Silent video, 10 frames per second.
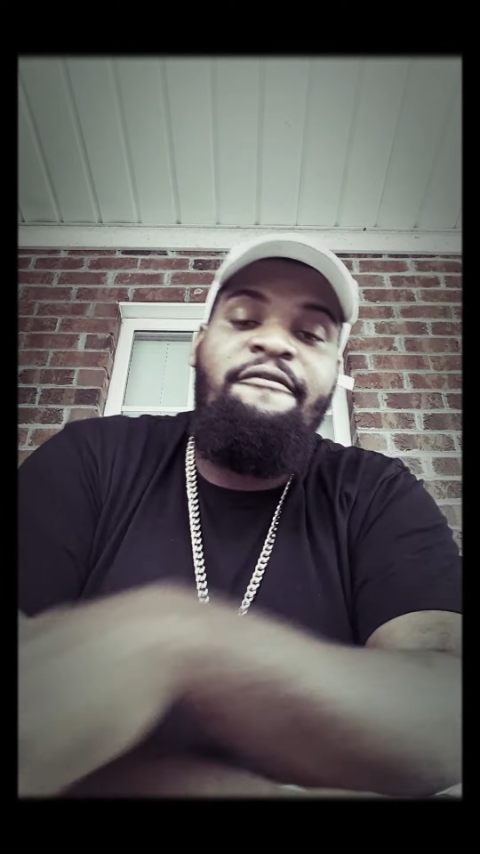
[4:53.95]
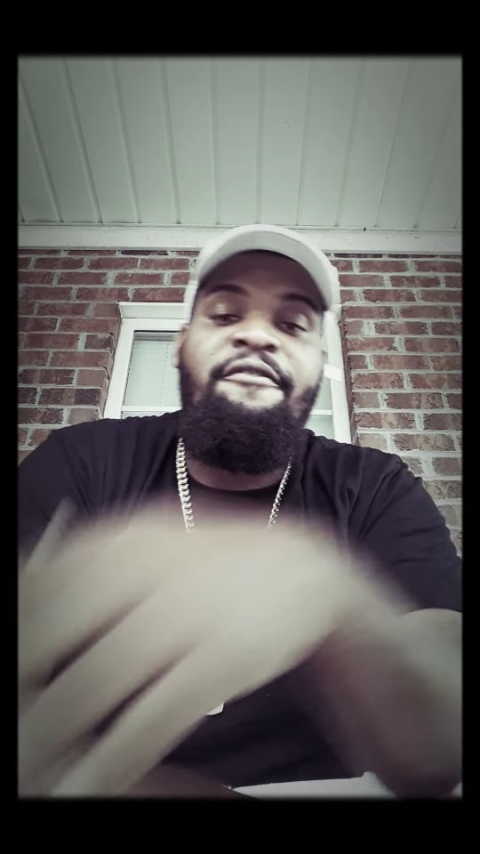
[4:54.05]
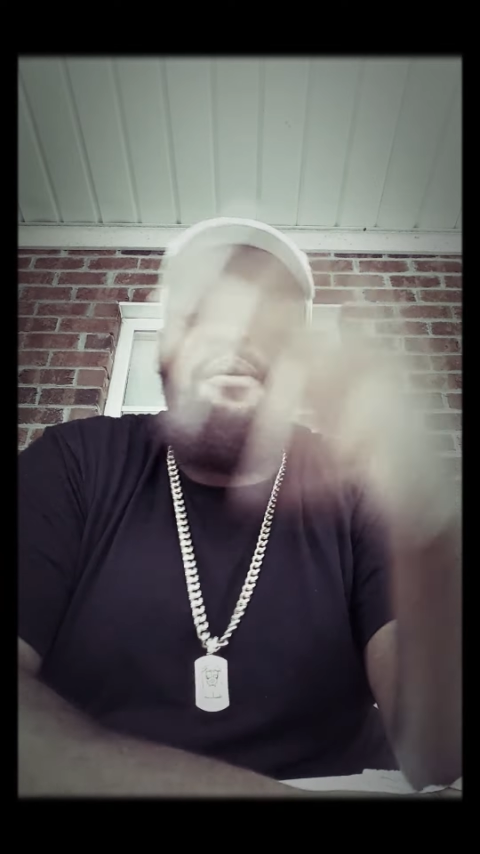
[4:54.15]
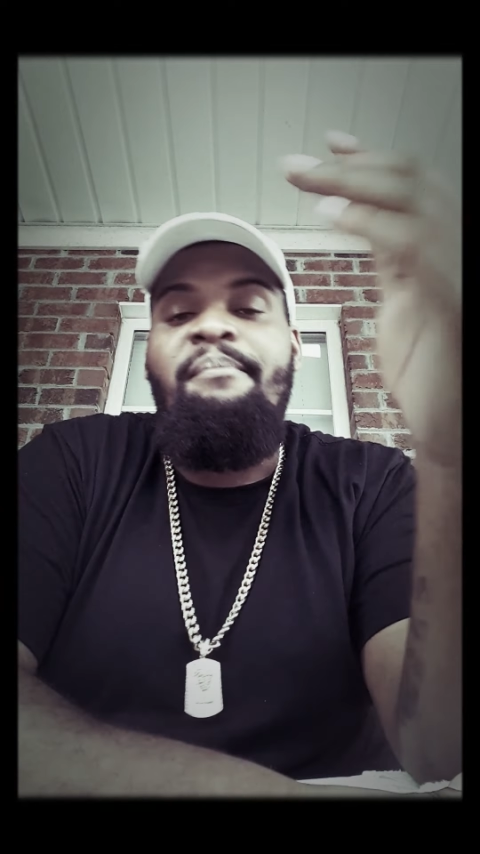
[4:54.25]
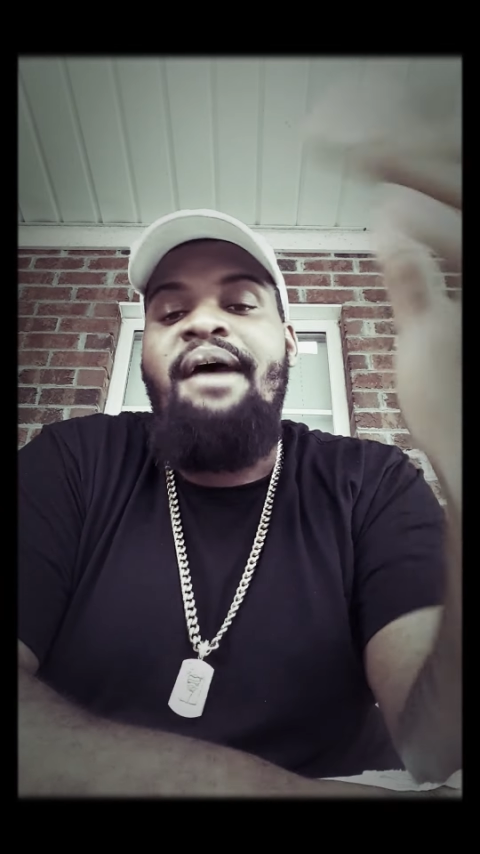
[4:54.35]

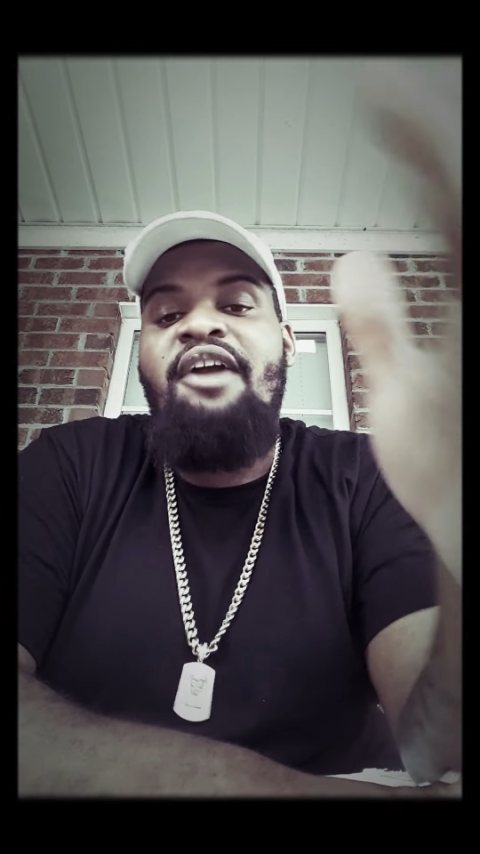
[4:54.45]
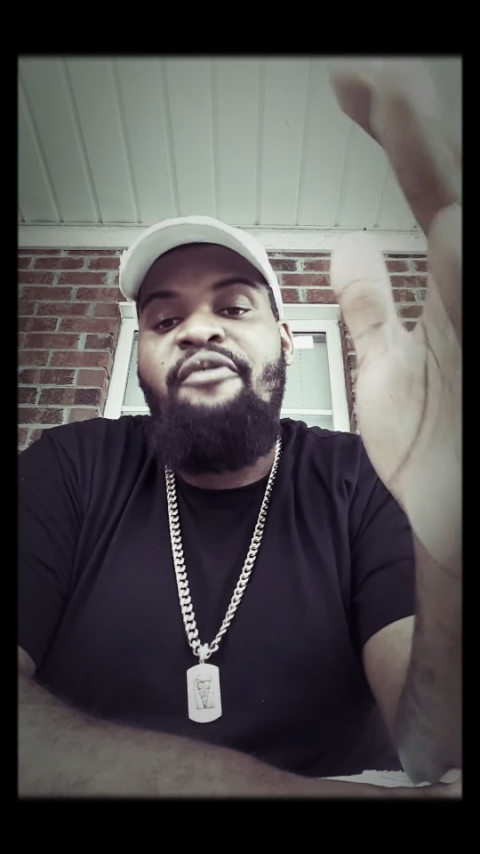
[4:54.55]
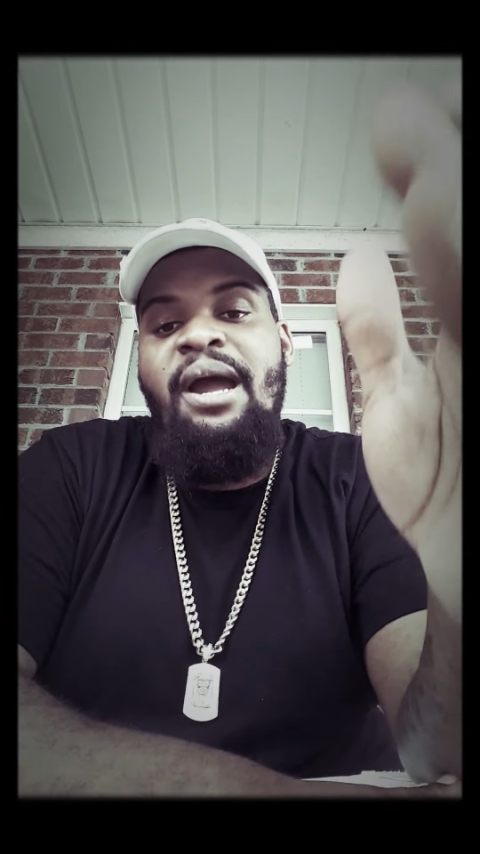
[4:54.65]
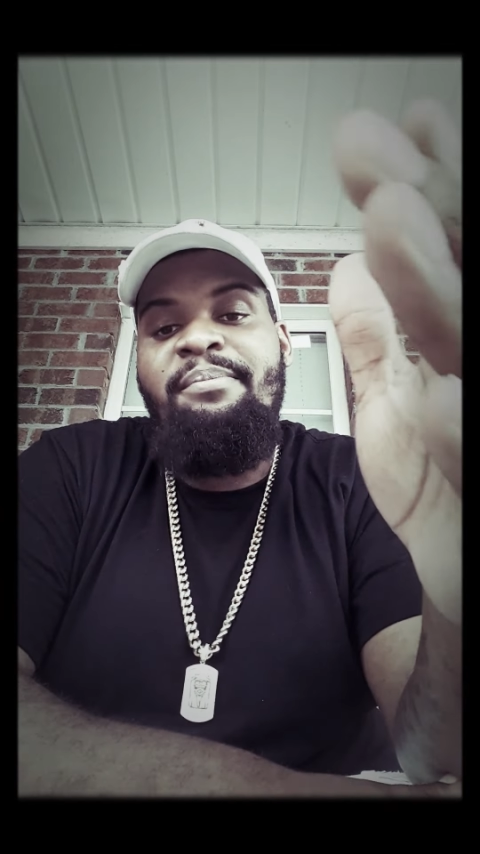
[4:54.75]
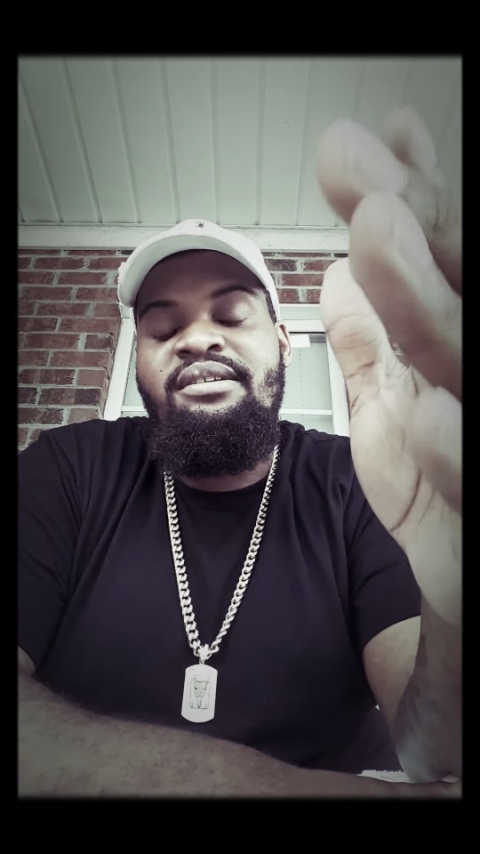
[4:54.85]
For the
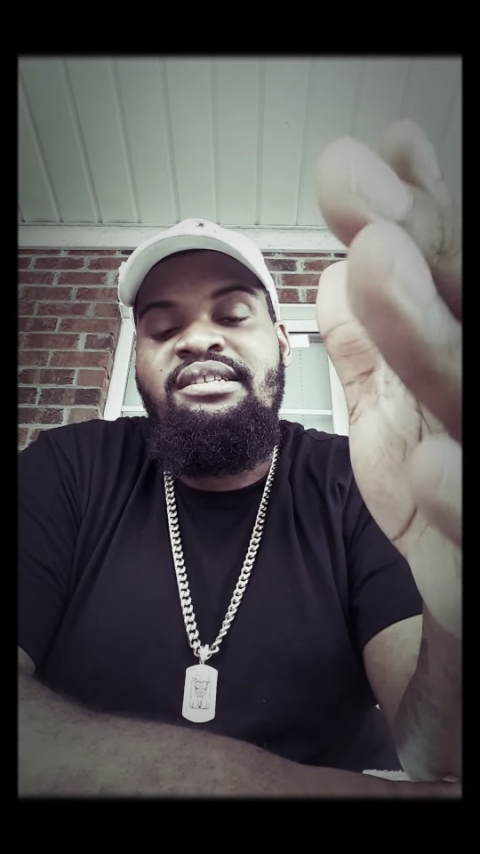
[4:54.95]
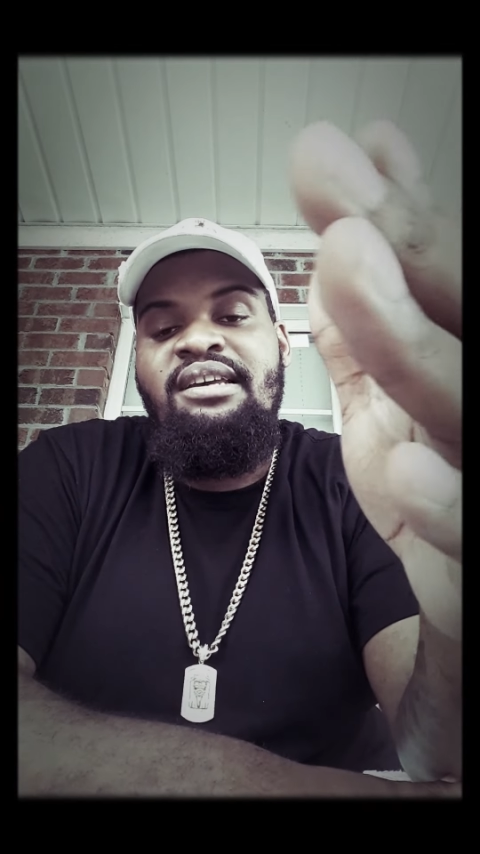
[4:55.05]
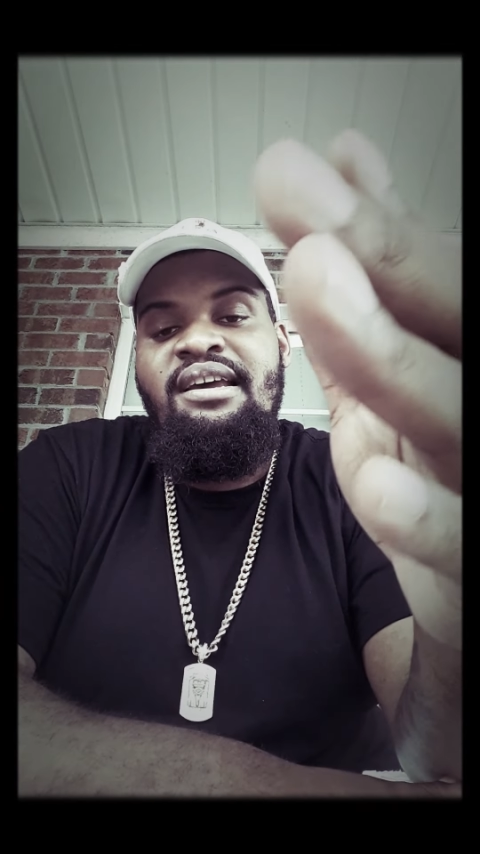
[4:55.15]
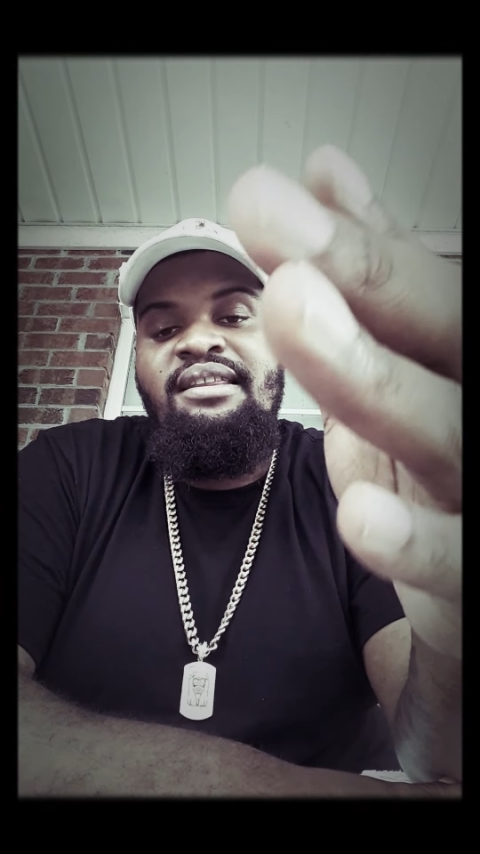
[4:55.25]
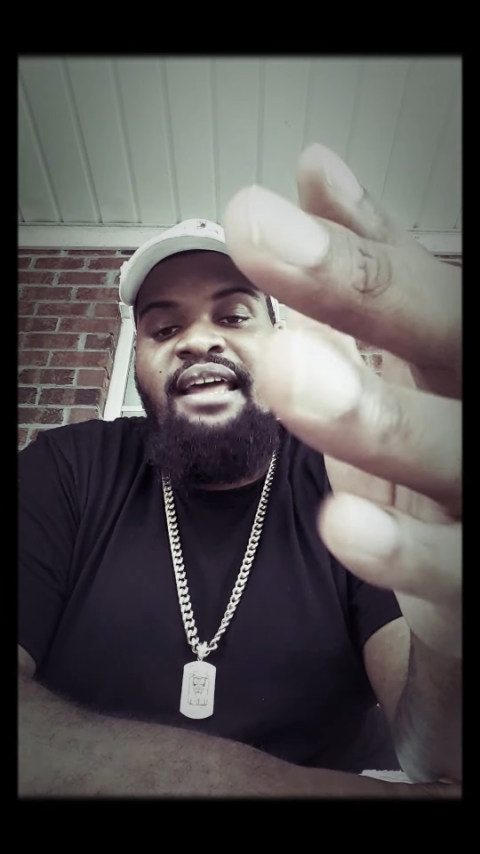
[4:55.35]
battle rappers
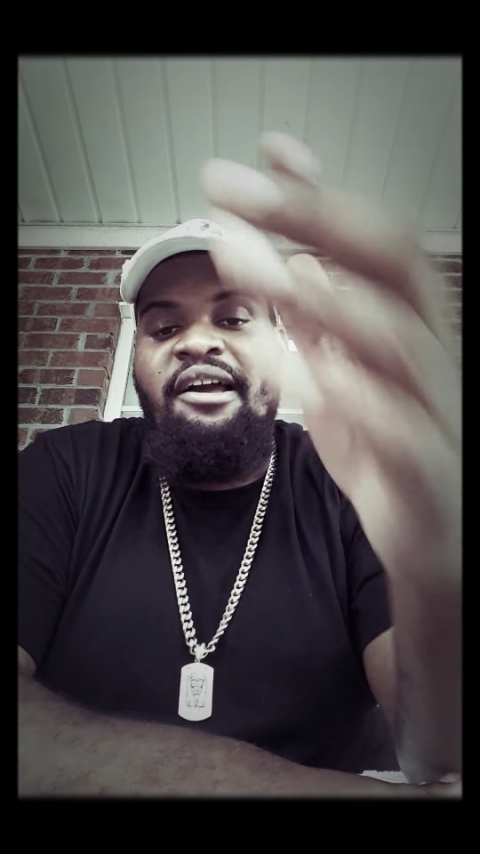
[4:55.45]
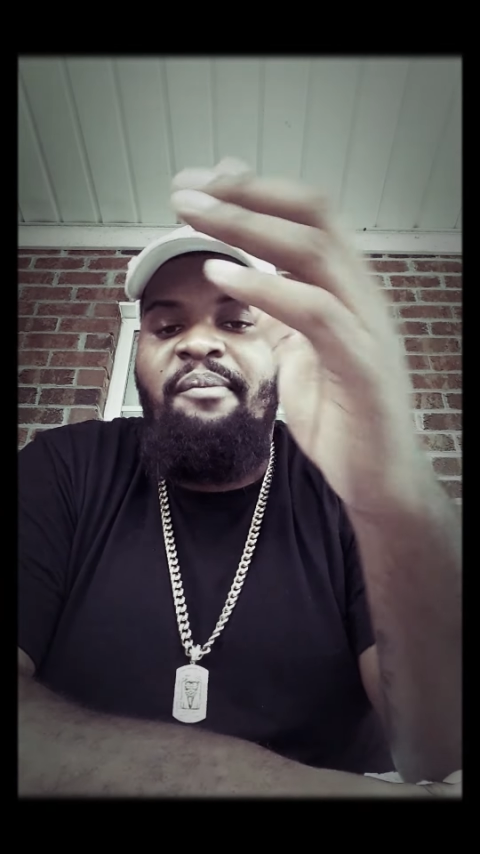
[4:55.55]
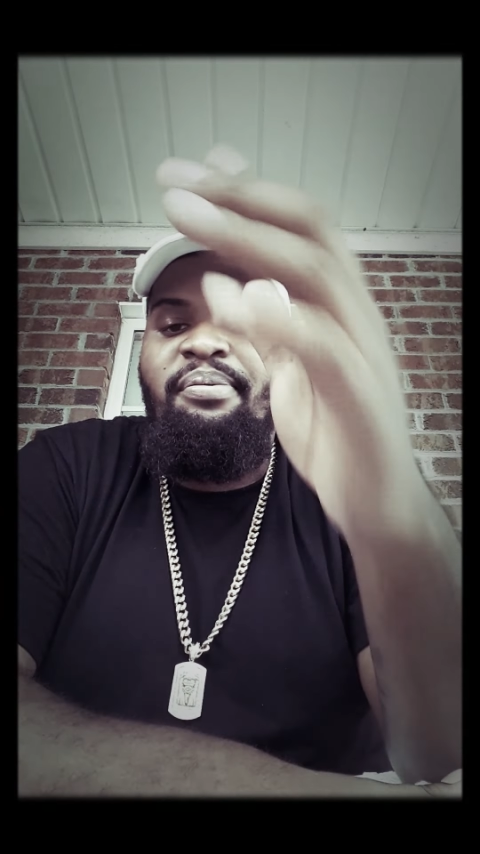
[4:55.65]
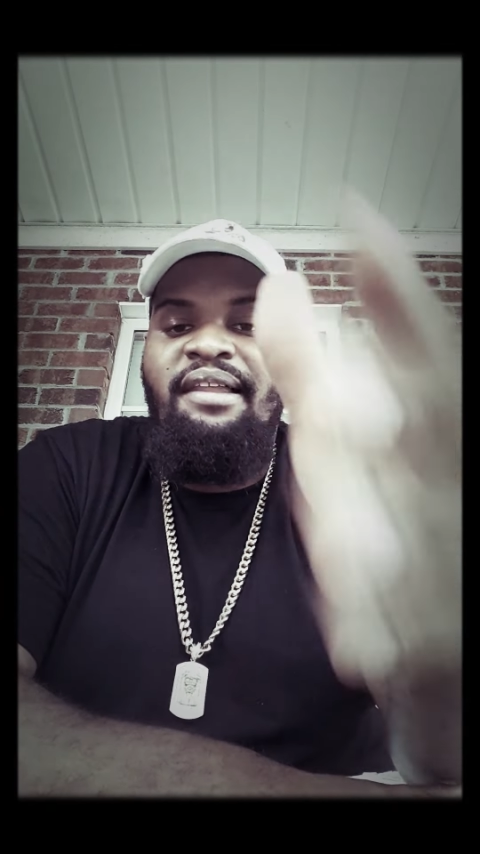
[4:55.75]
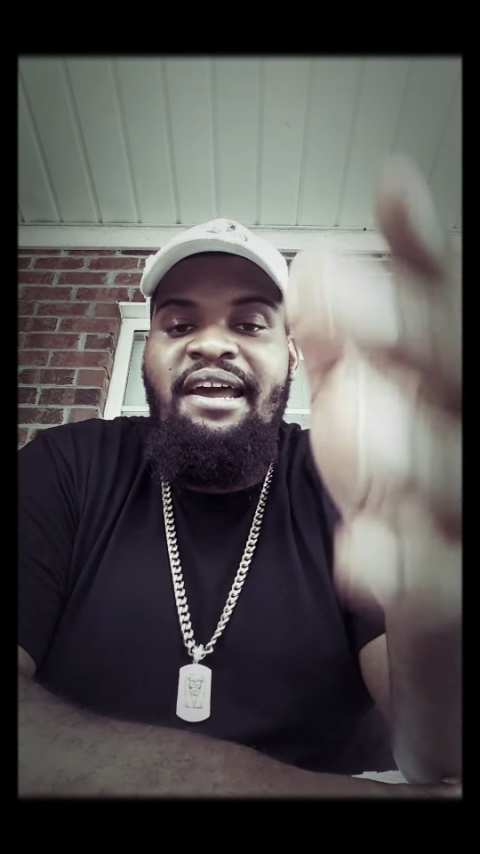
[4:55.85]
that
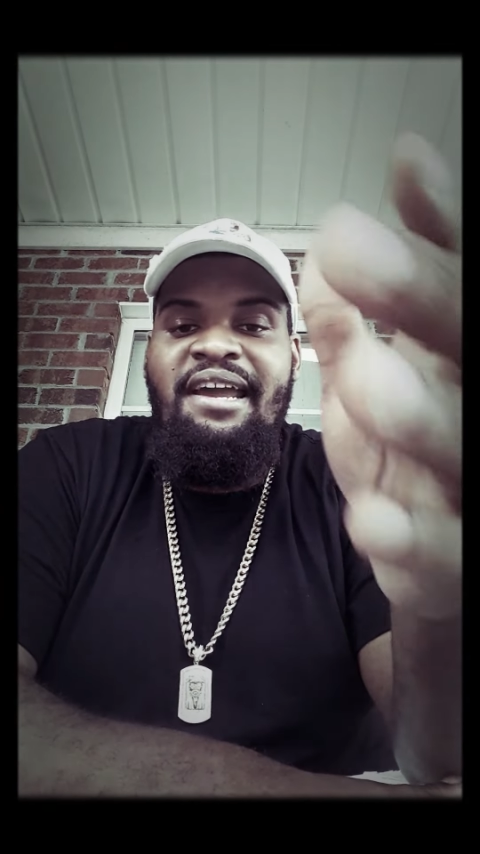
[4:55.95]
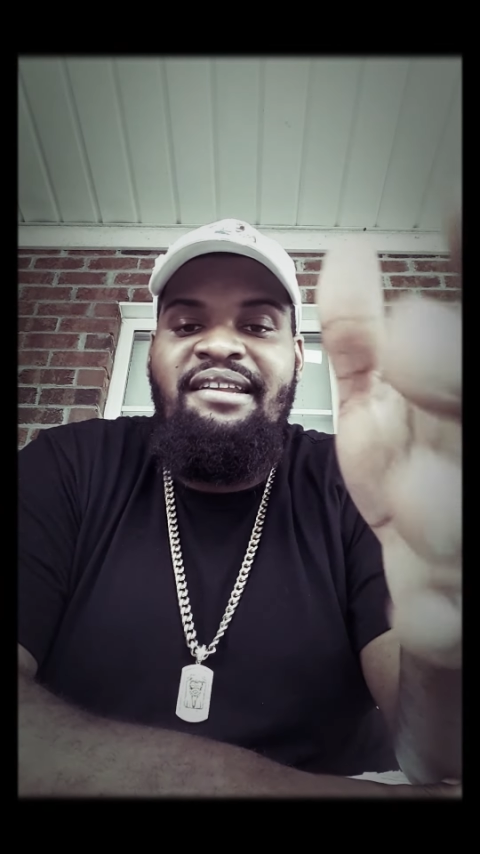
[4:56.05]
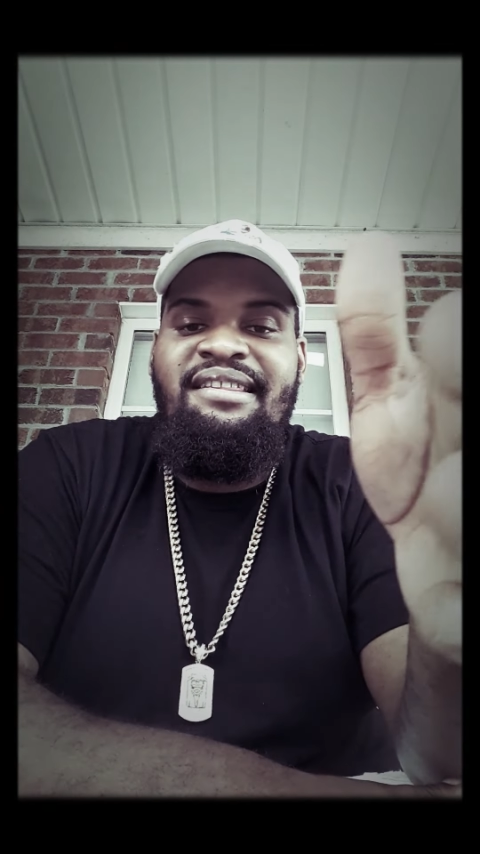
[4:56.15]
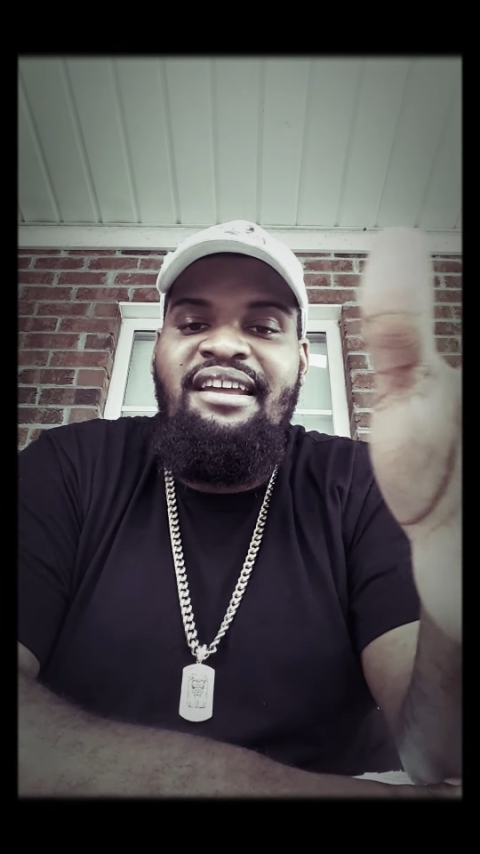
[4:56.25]
complain